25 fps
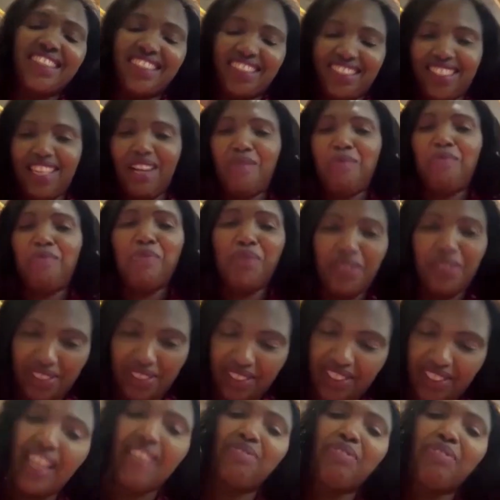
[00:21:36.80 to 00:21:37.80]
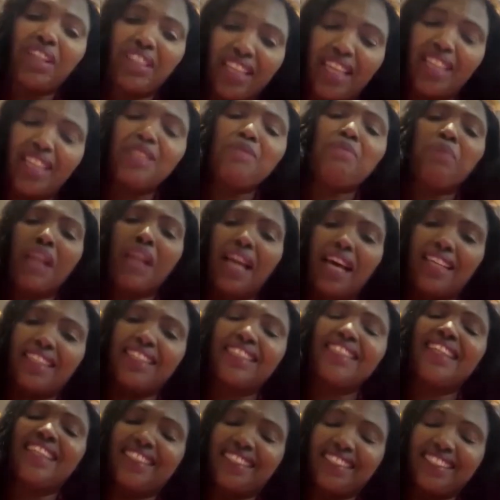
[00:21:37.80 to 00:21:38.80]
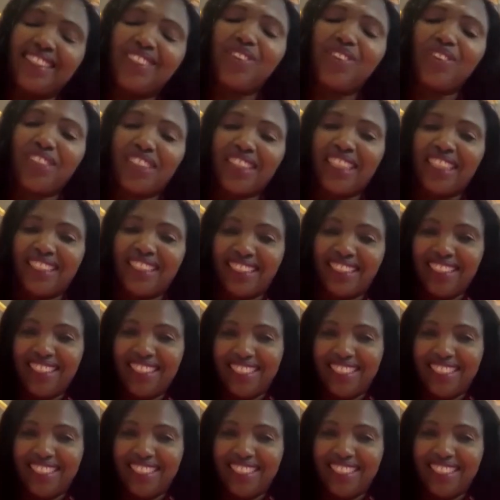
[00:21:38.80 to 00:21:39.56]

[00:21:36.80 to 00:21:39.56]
is that. Yeah, but in plan, yes, not yet.